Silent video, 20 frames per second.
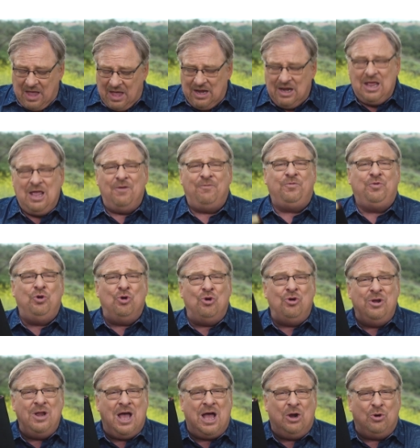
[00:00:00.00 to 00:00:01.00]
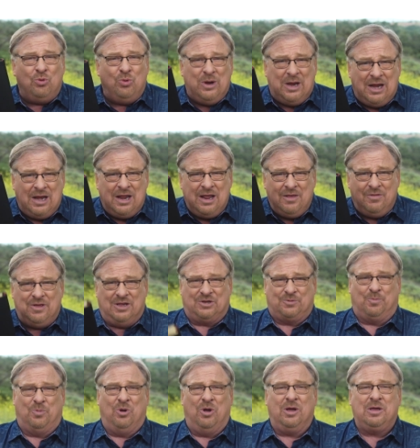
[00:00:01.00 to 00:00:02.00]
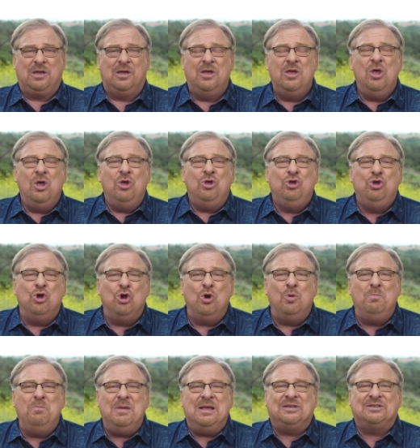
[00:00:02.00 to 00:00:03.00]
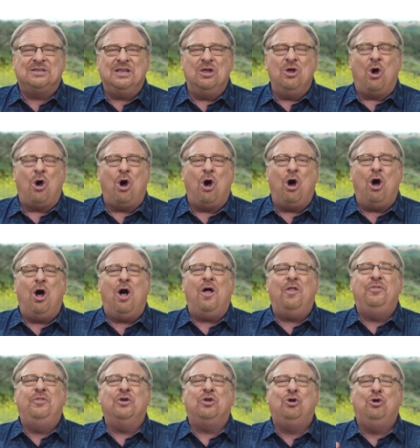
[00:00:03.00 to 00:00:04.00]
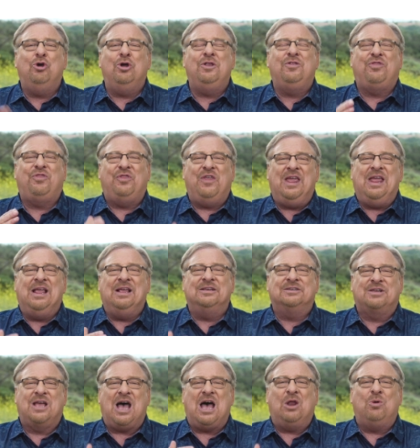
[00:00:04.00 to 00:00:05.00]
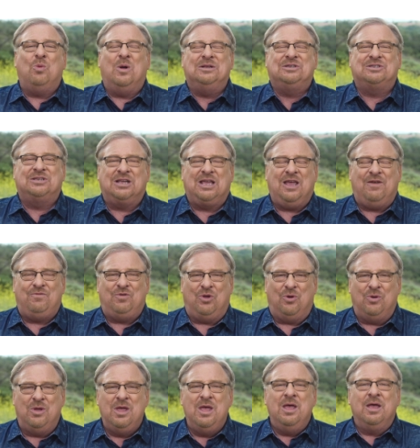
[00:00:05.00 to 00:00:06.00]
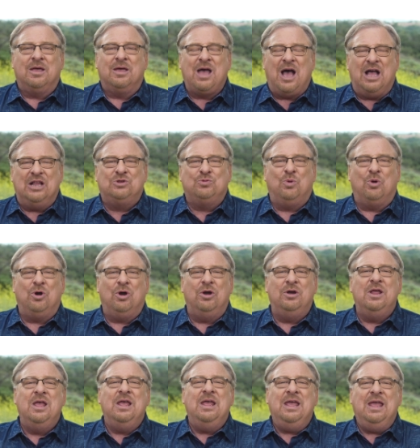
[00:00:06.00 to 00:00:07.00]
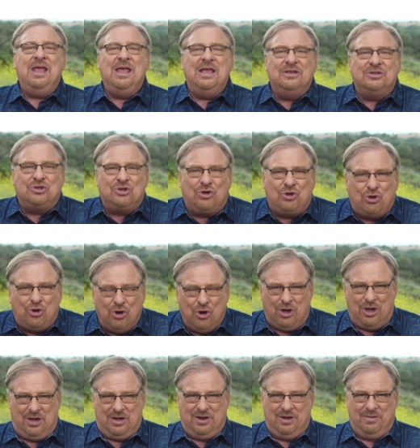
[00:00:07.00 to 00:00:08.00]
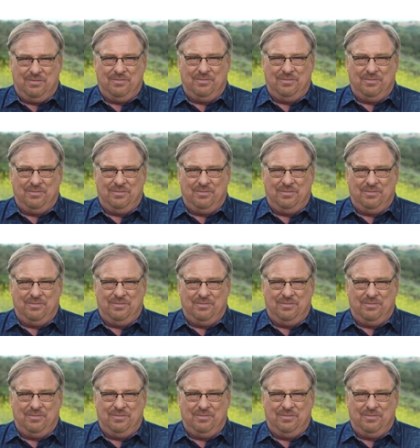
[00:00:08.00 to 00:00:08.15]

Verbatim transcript: And if you're not reading this book, you're missing all the good things God wants to give you. God's word is good.